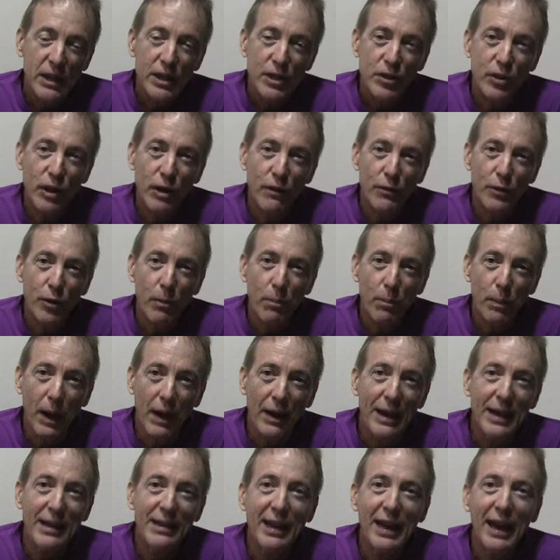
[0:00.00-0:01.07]
So if you
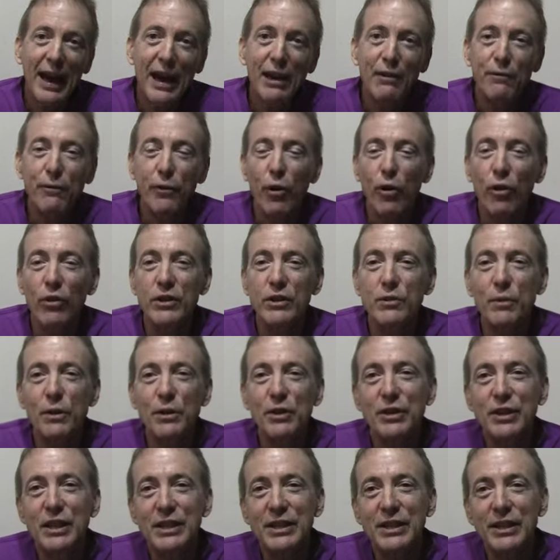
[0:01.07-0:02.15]
plug in the headphones,
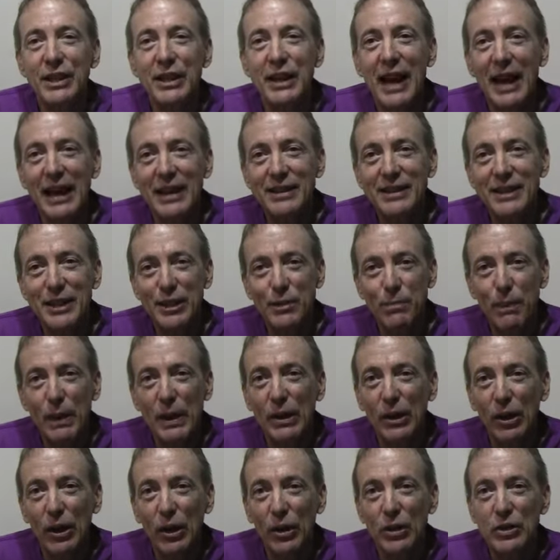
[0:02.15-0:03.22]
which disconnects the
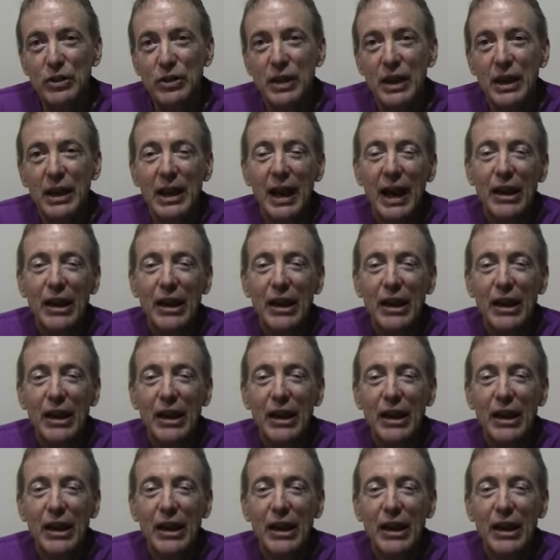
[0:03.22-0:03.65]
speakers,